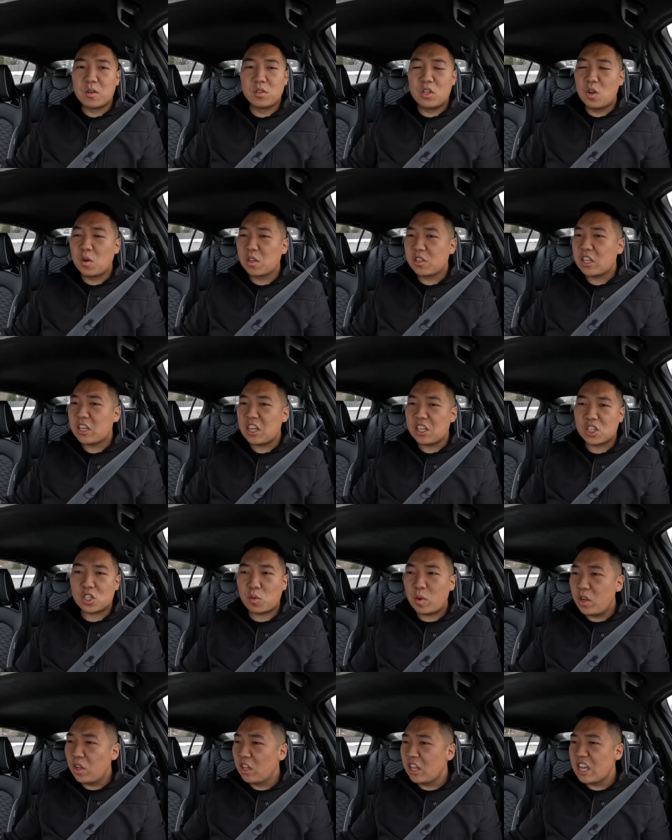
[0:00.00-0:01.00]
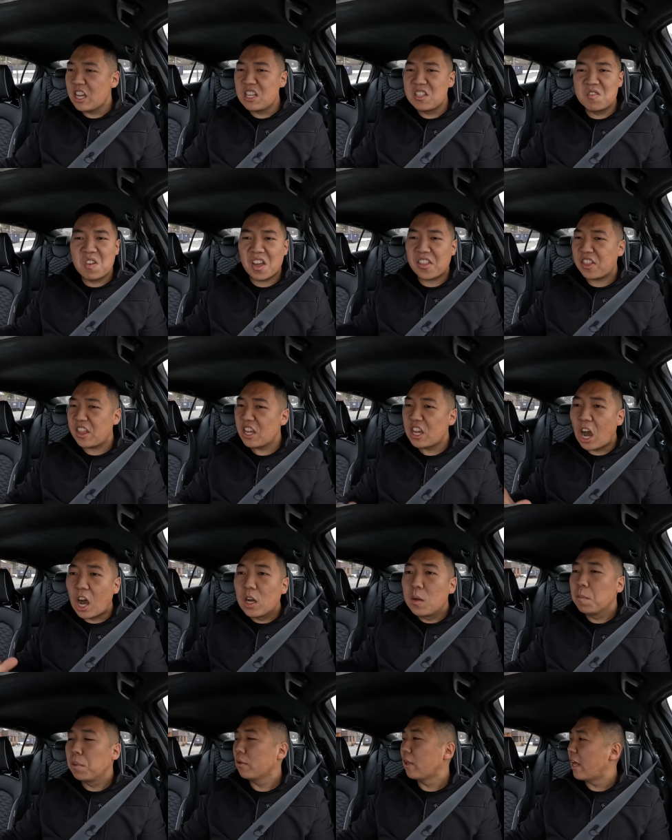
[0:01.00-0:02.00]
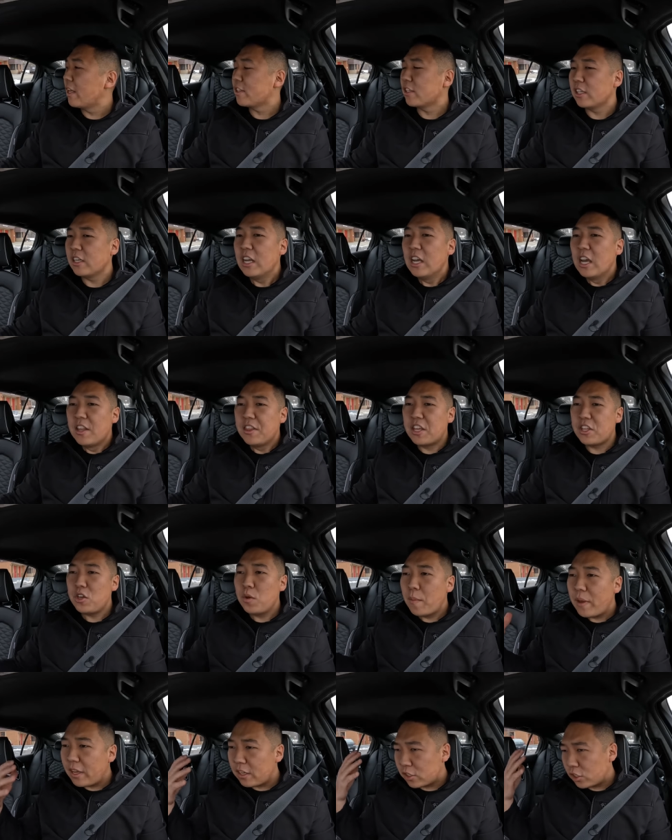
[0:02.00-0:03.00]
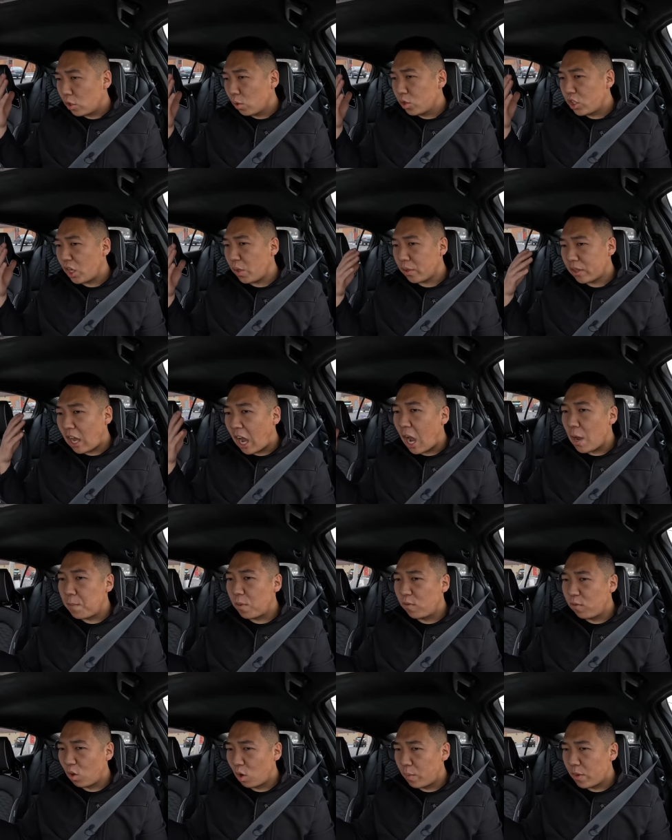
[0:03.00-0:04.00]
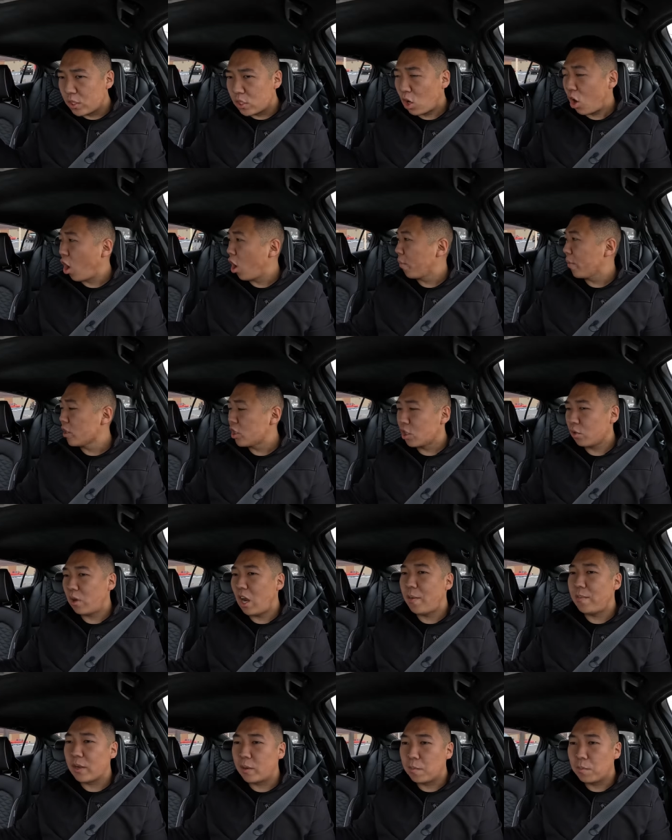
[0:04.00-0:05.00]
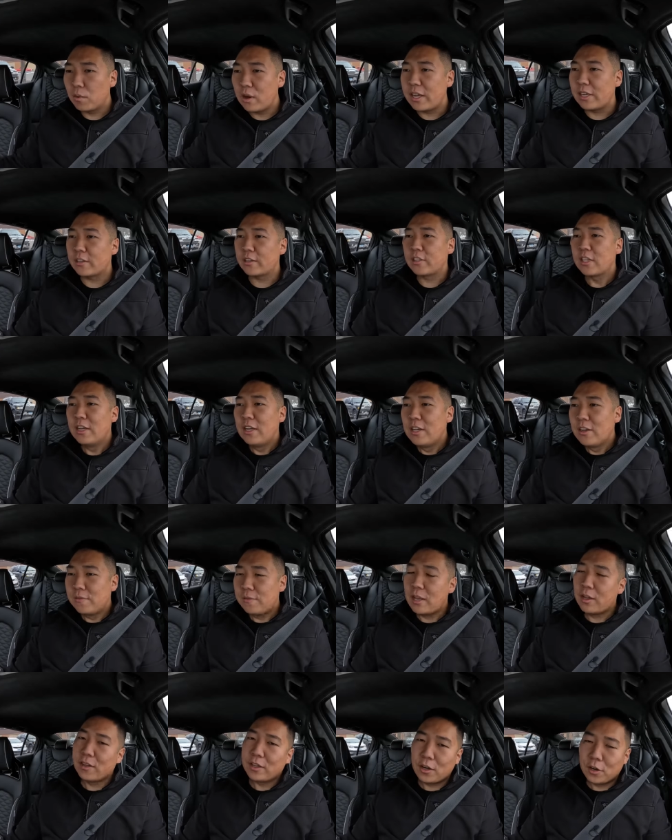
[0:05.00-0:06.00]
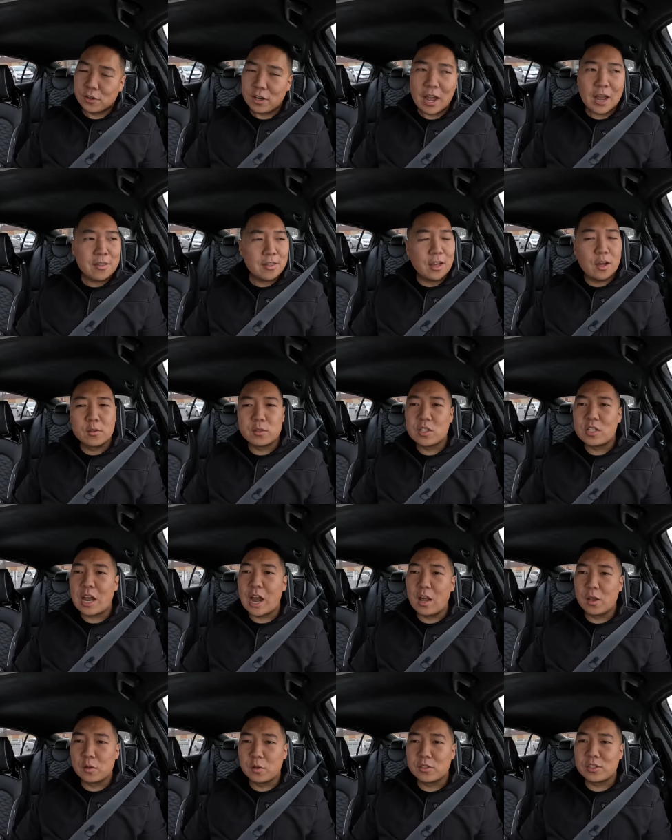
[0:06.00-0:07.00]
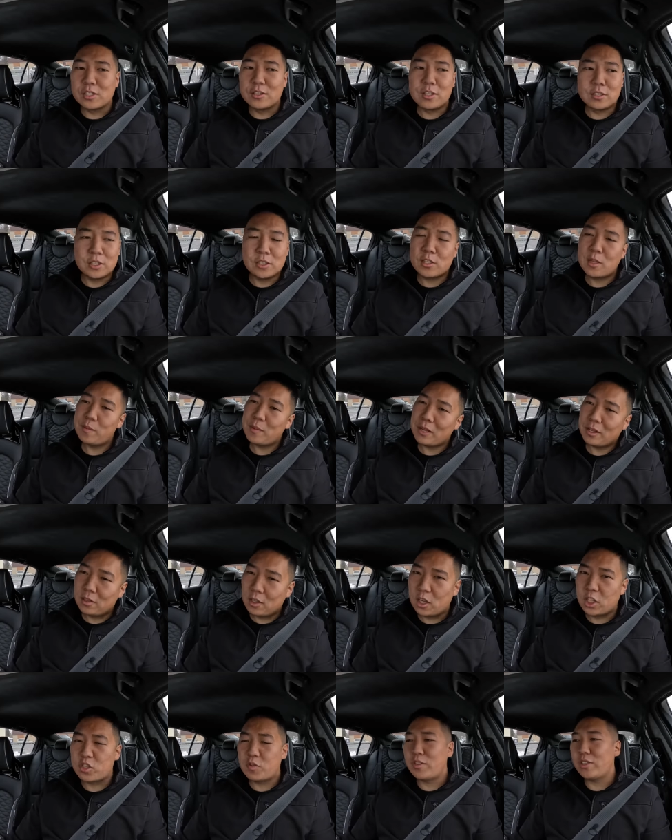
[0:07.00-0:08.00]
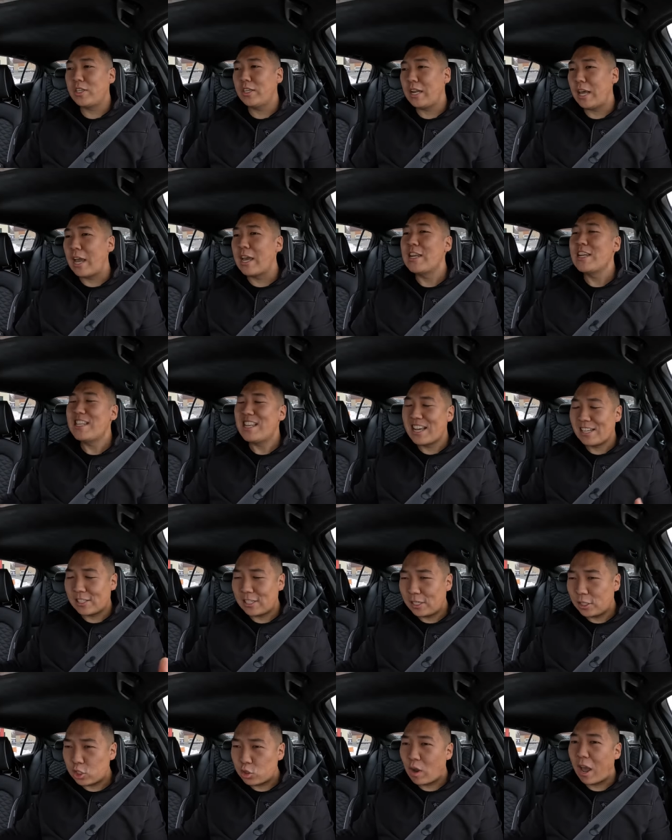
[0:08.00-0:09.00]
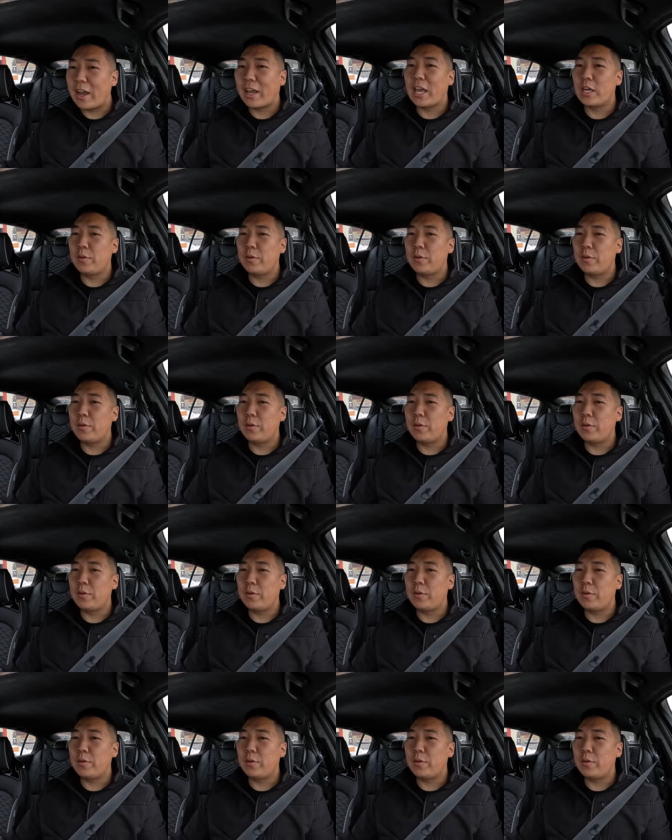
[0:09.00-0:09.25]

don't notice any squealing, nothing unpleasant that you may associate with high performance carbon ceramic brakes. Now, they are $9,000, and this is a big luxury sedan. Yes, it is track